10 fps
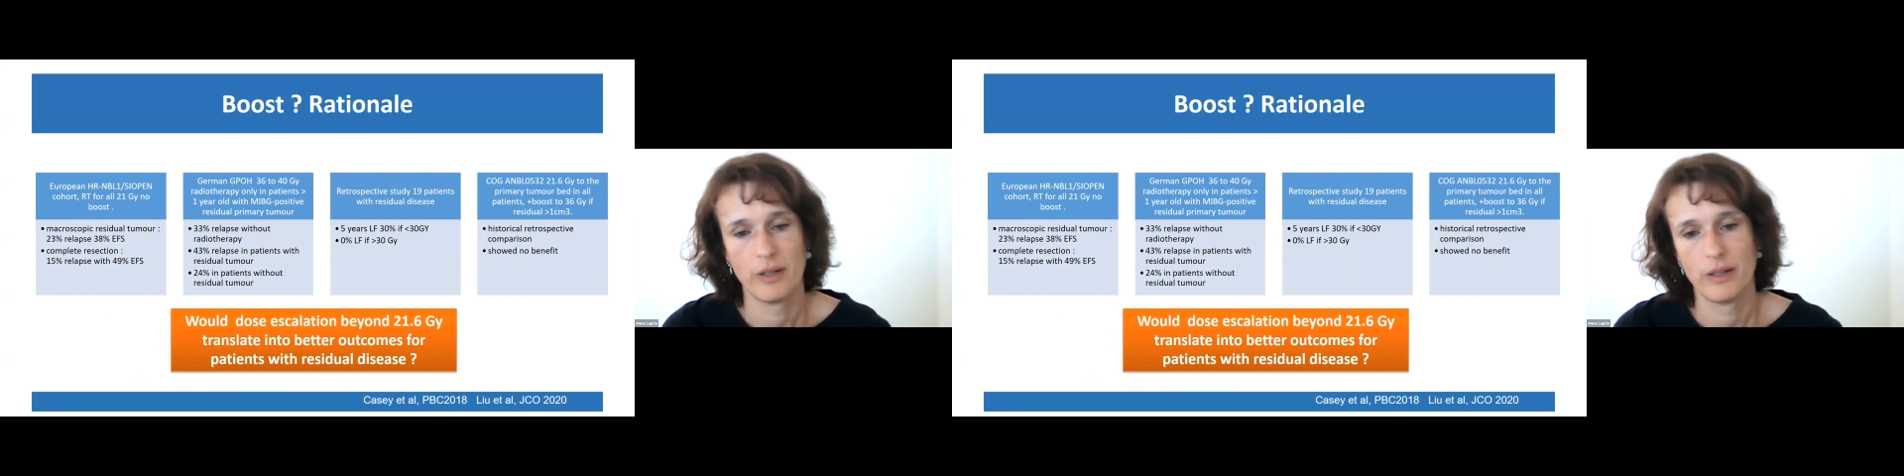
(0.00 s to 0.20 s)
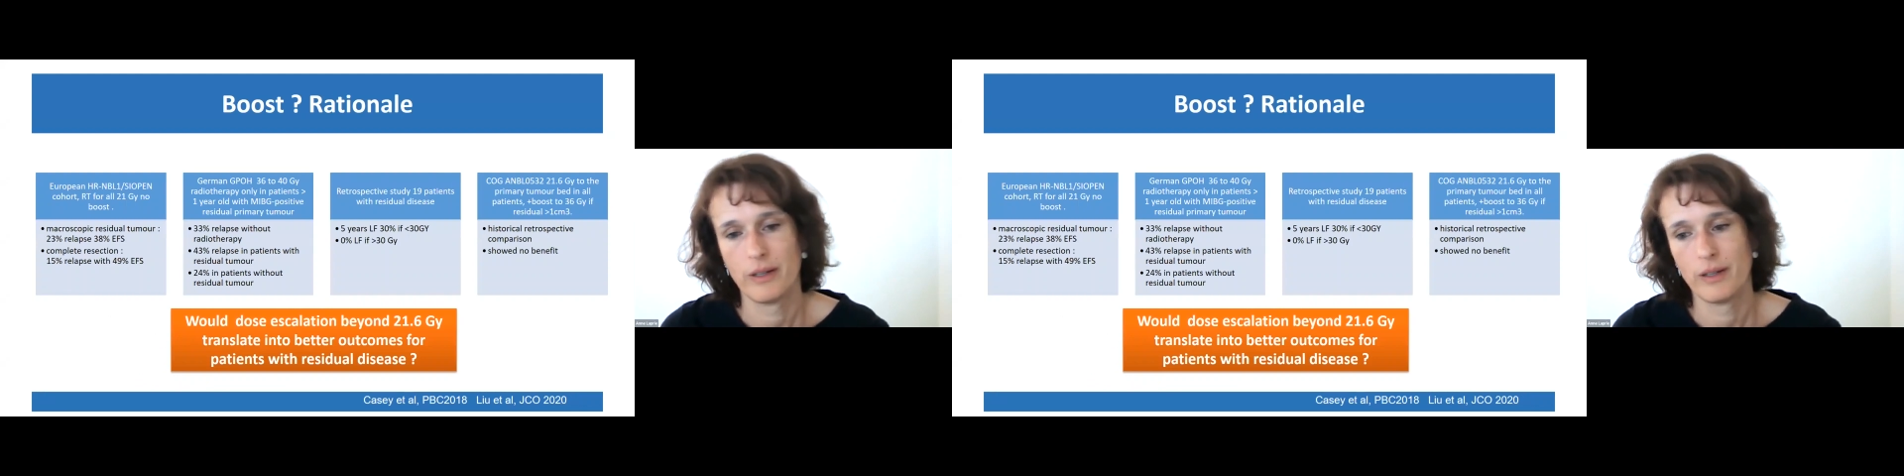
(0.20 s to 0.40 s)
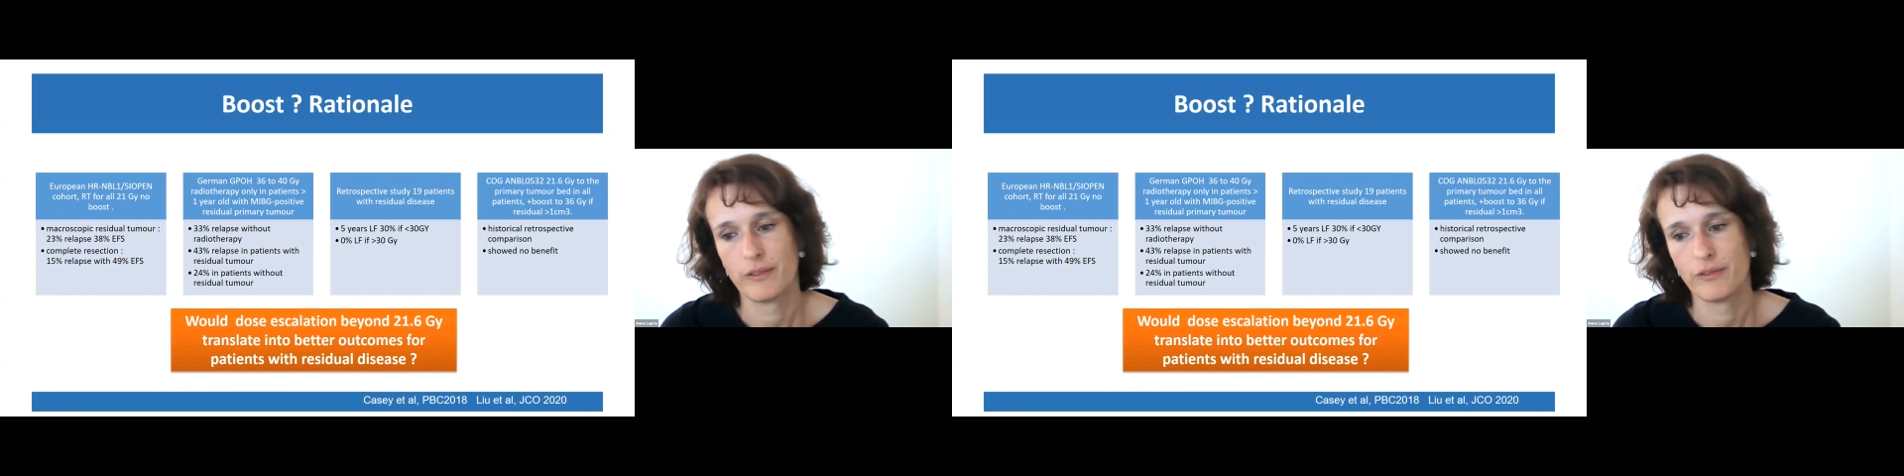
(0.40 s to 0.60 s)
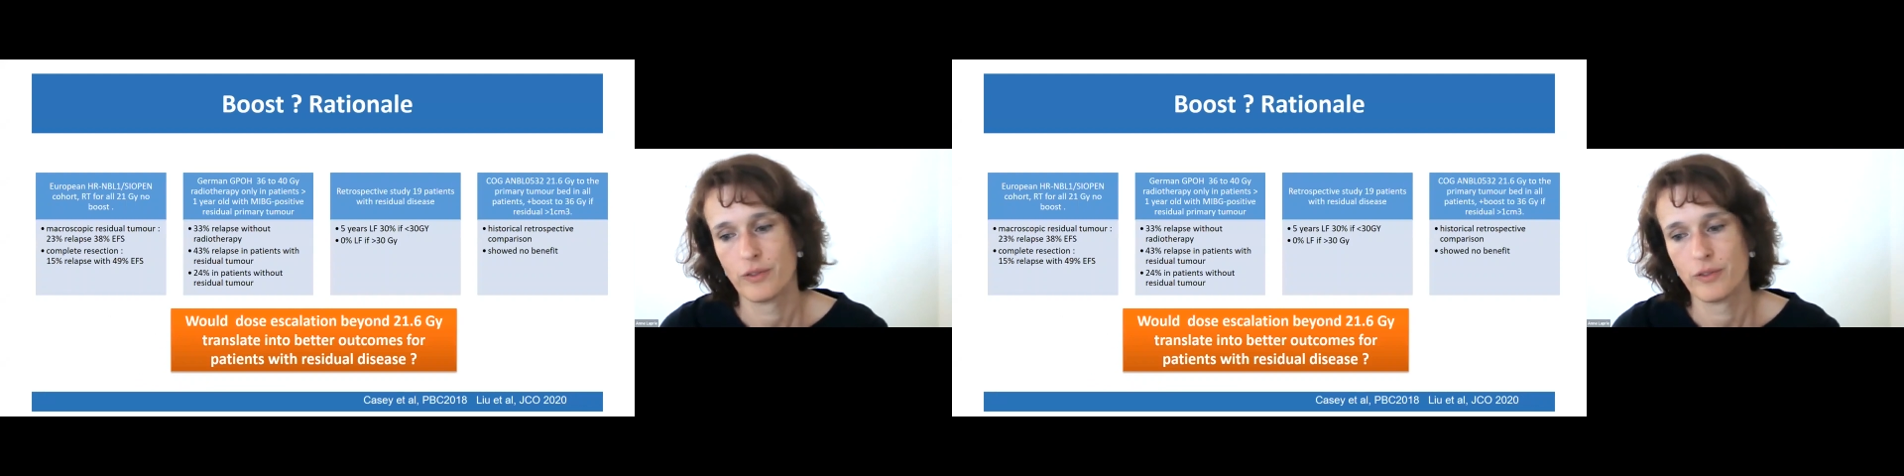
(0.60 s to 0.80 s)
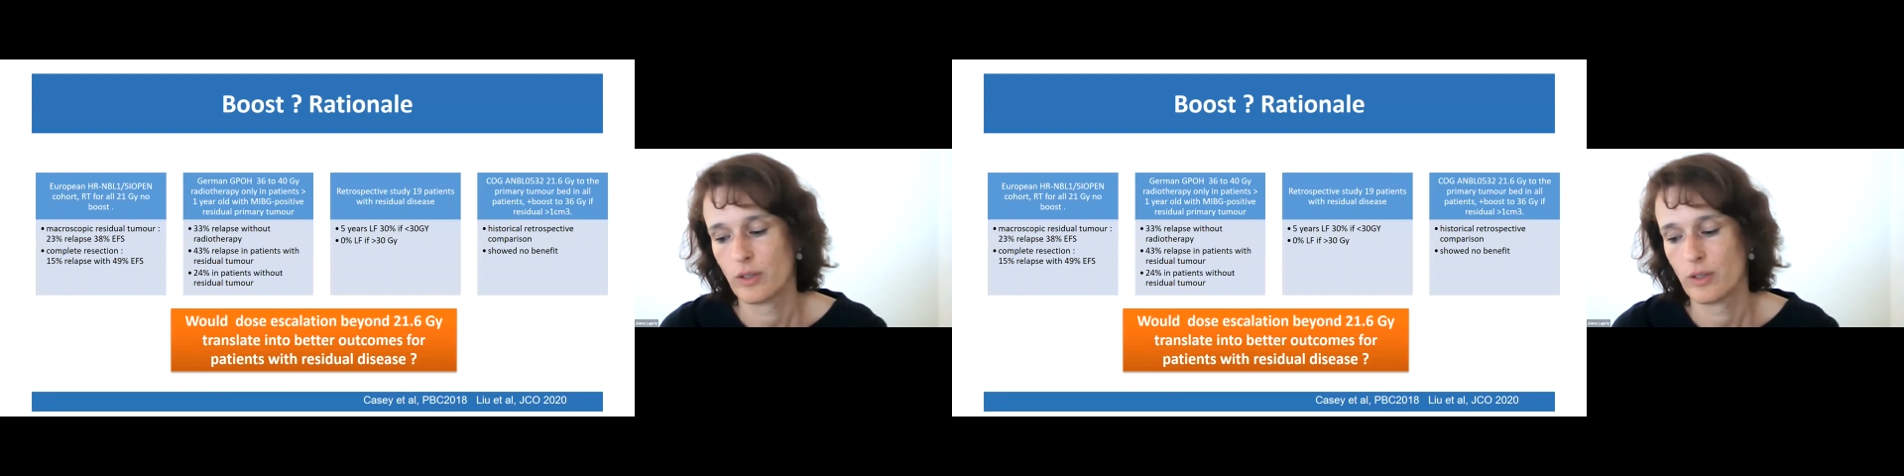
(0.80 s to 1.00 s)

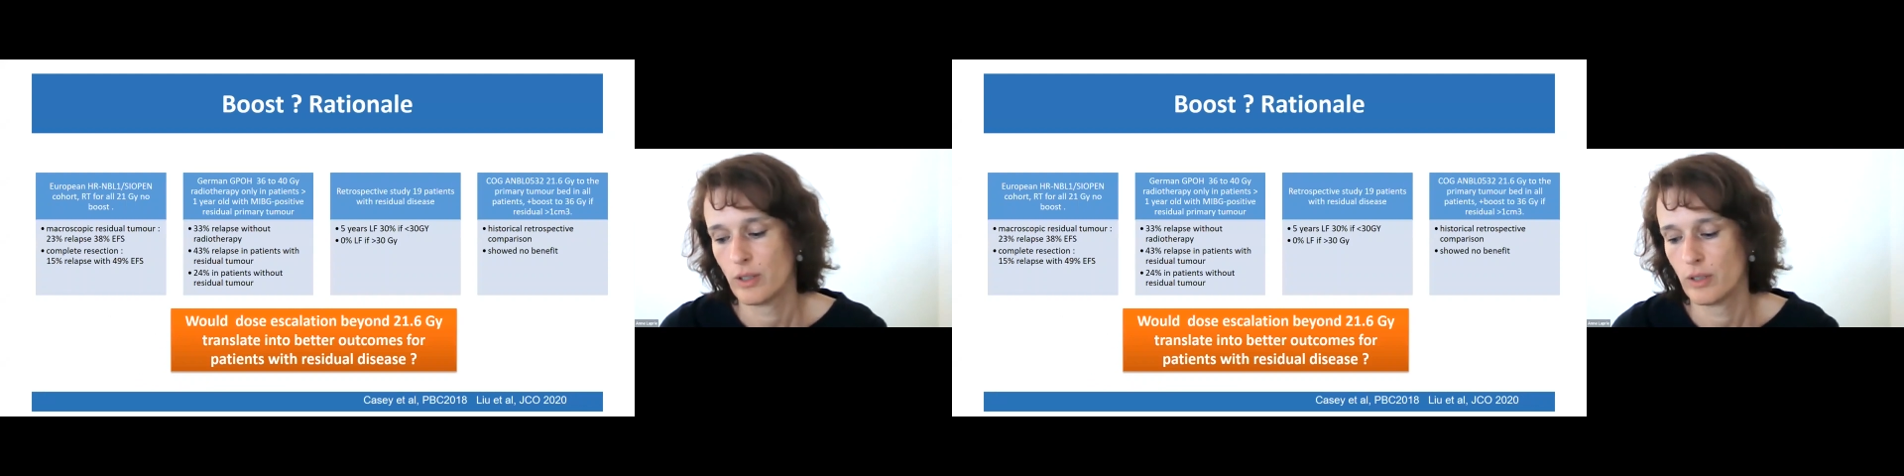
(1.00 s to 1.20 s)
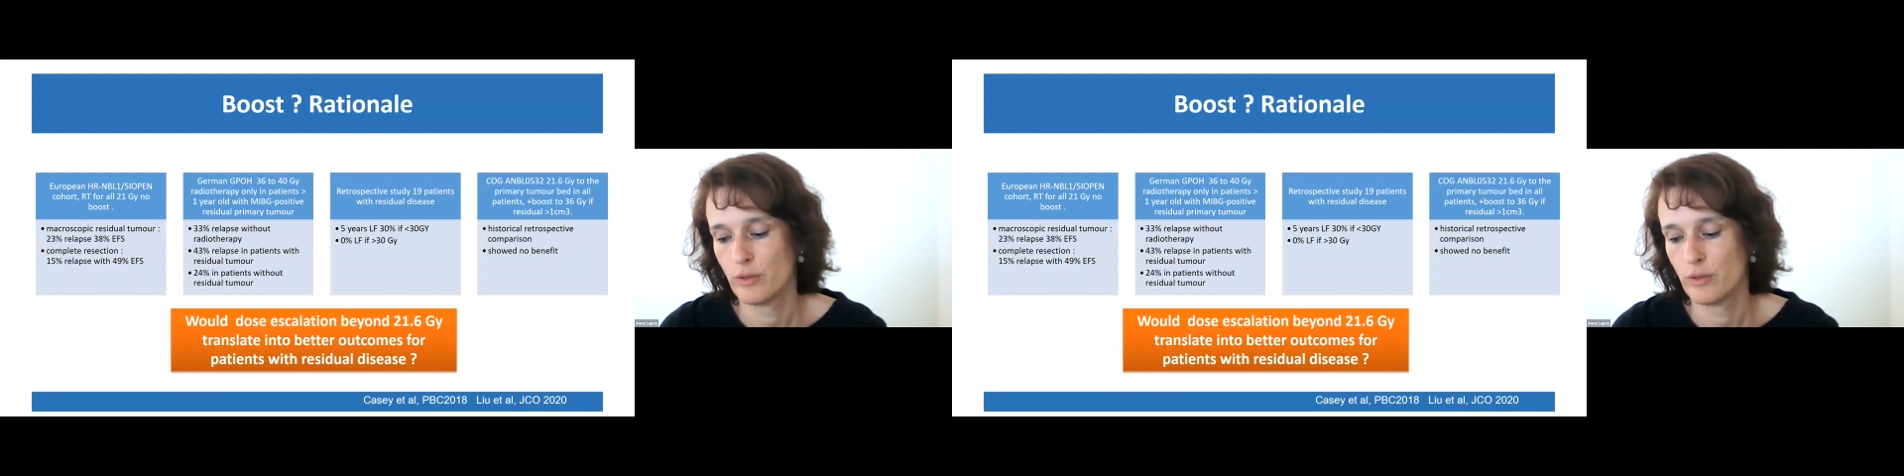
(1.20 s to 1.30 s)
for